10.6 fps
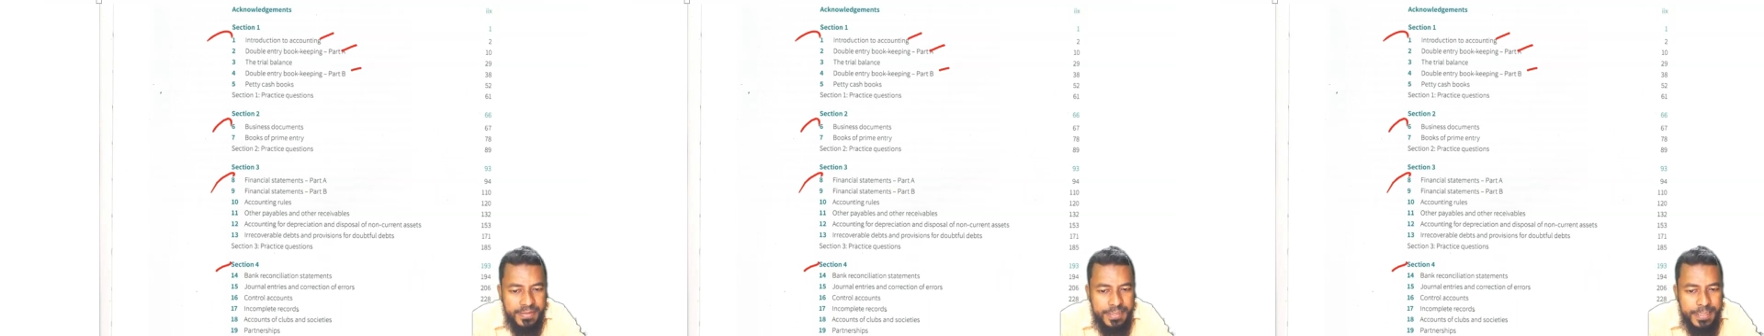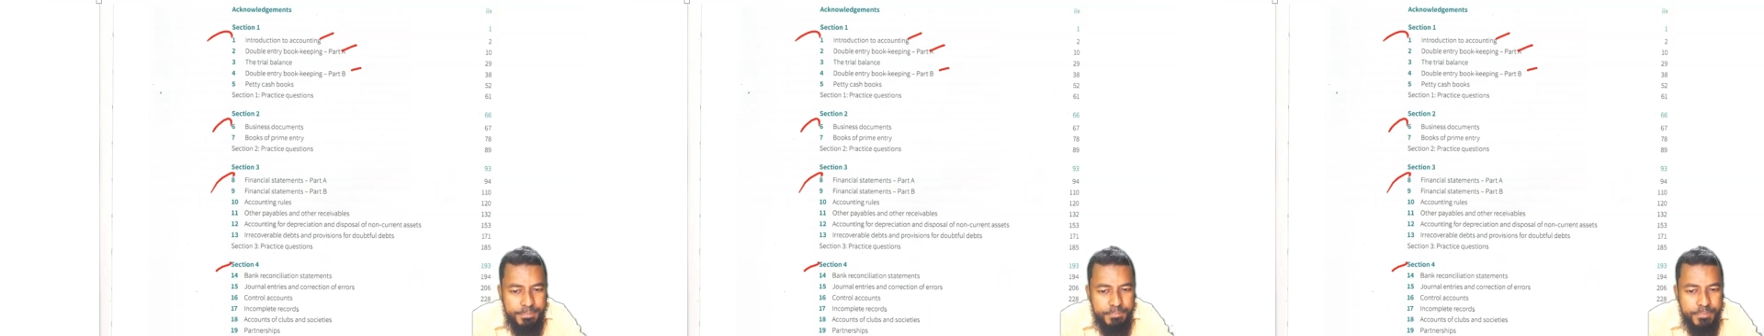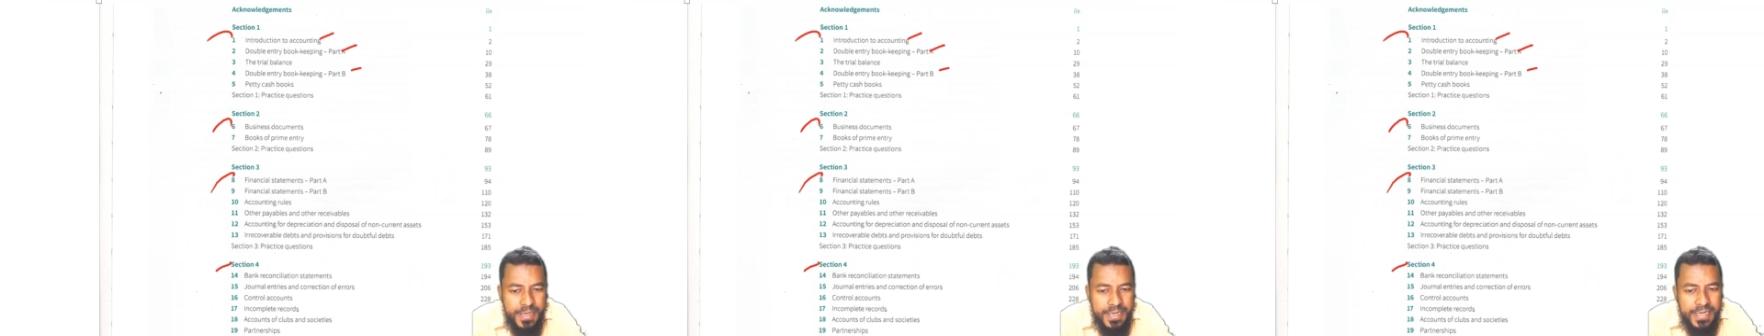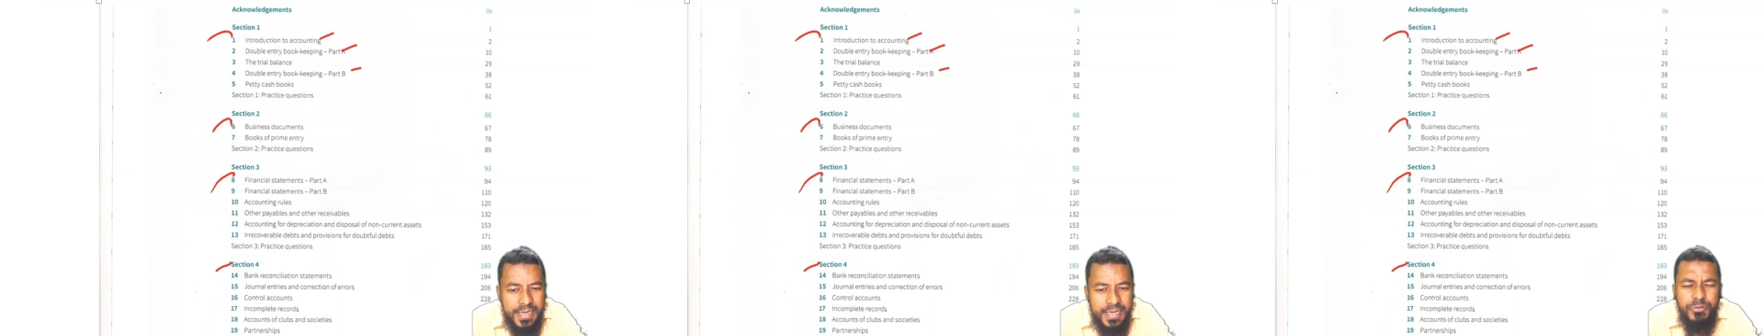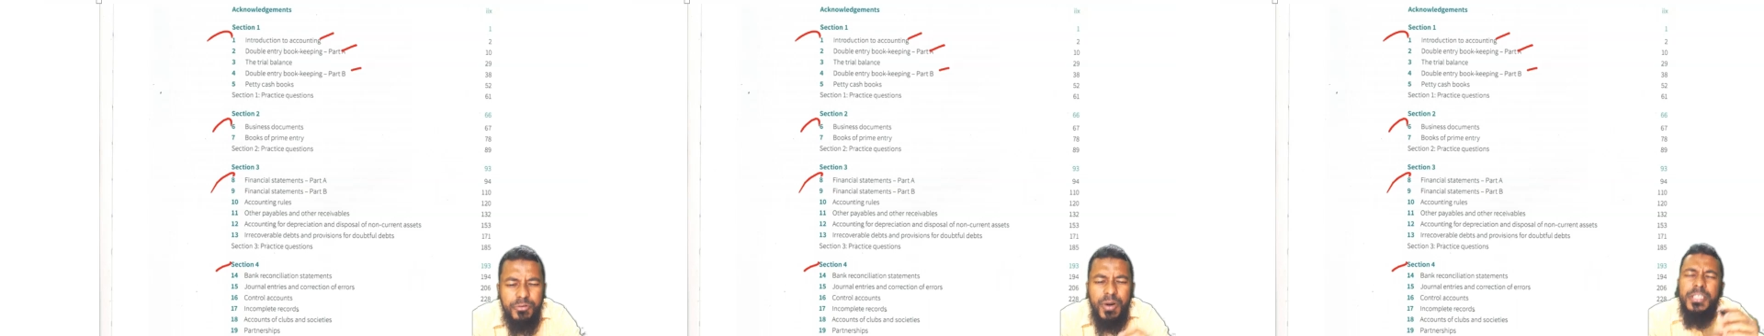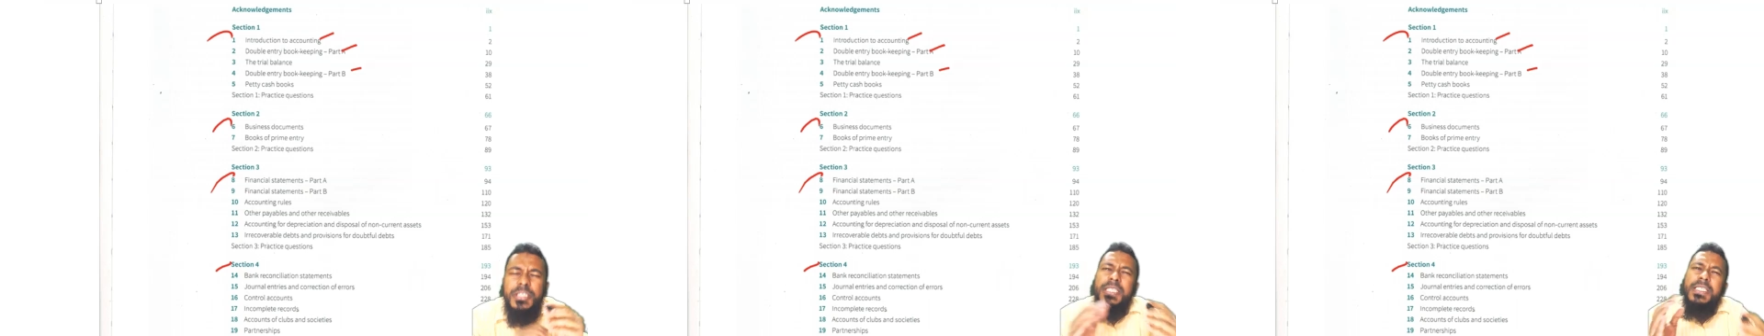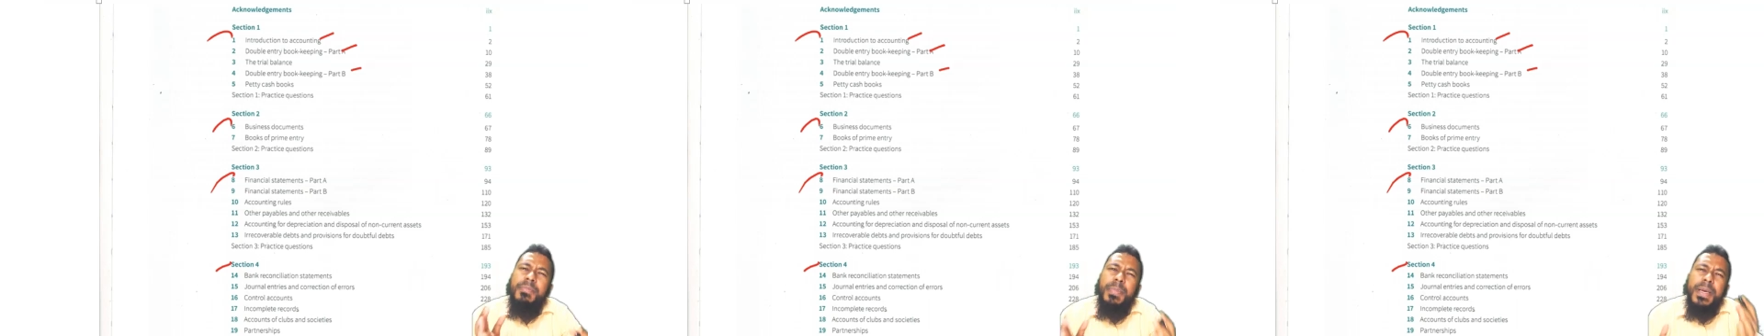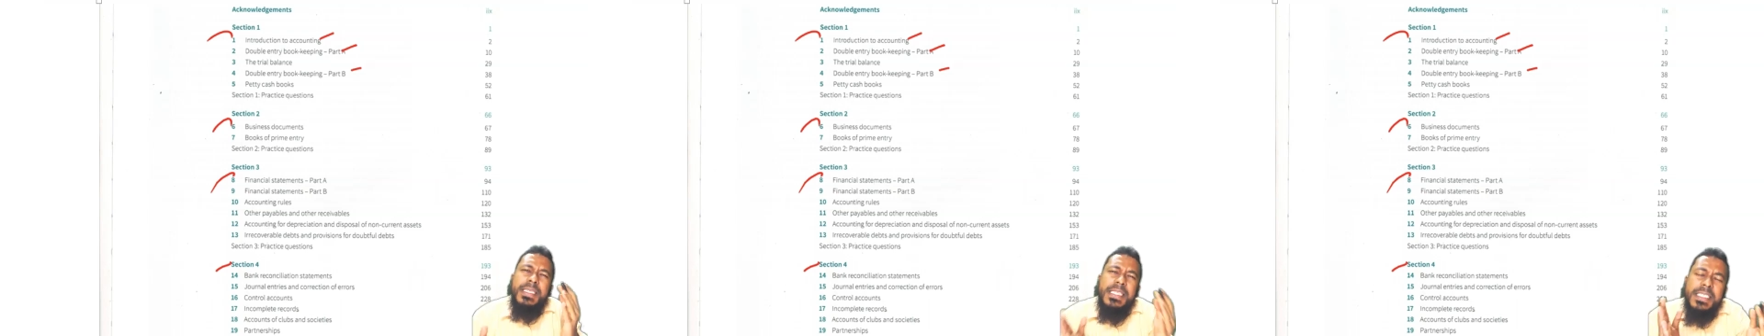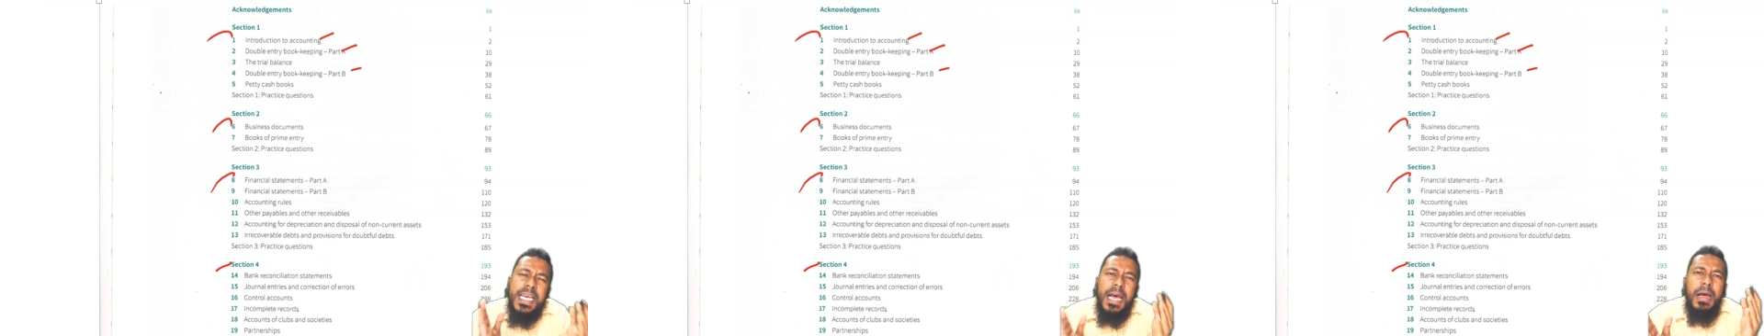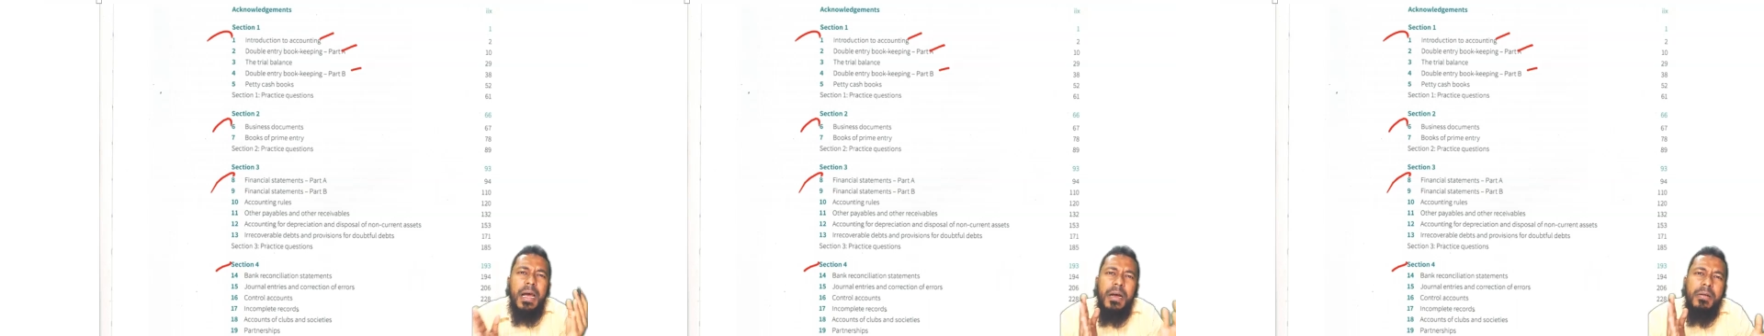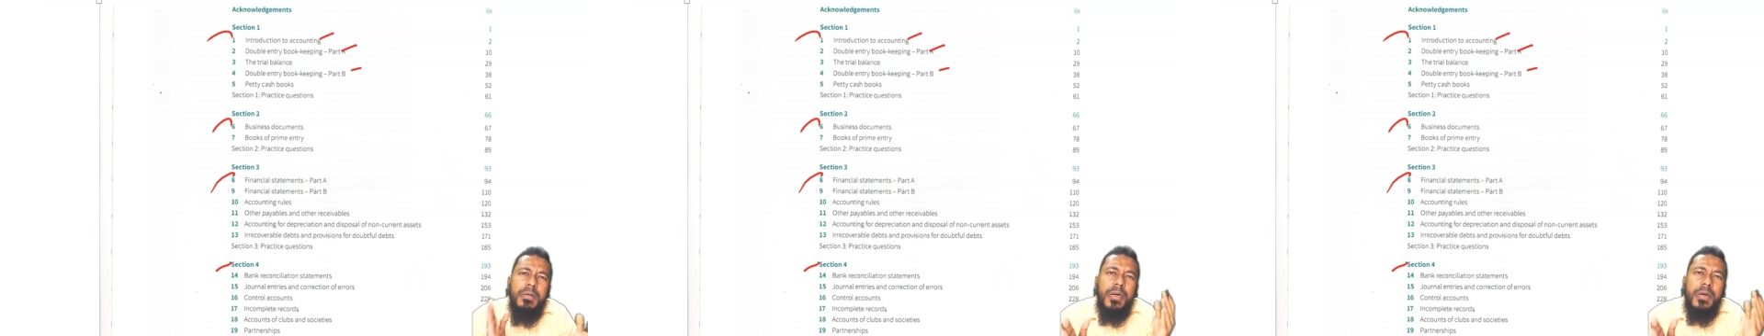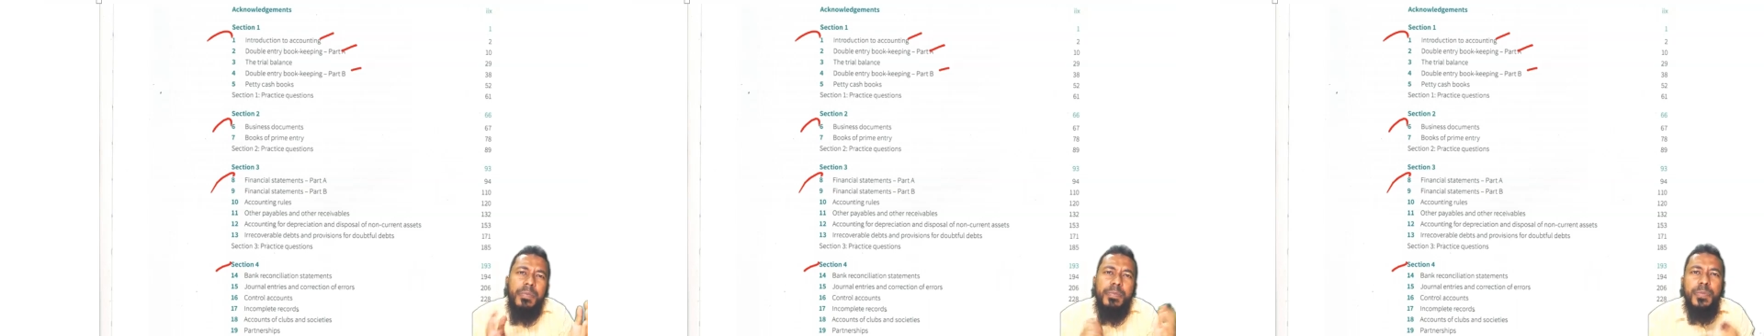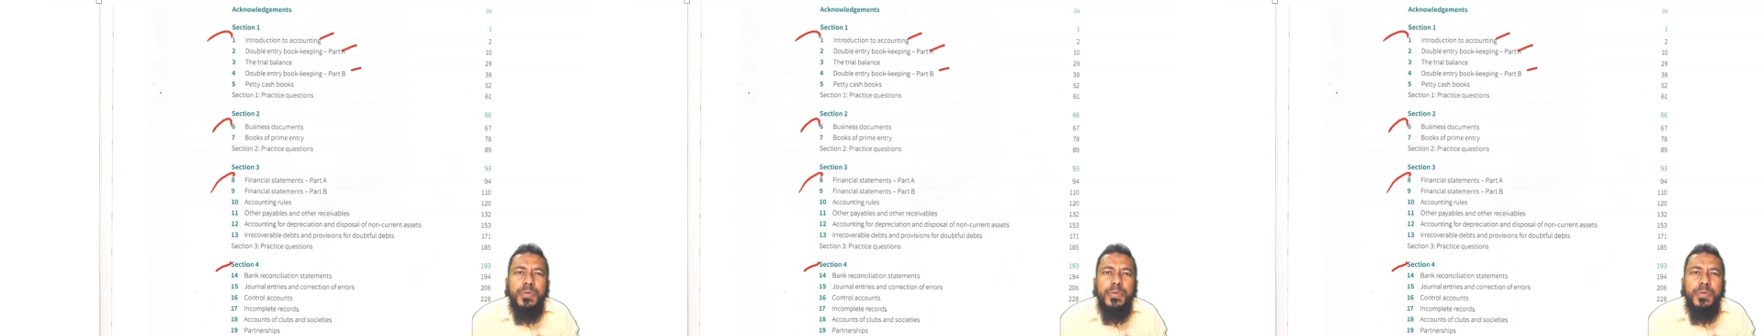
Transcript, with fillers: yep introduction is a basic cha uh, um,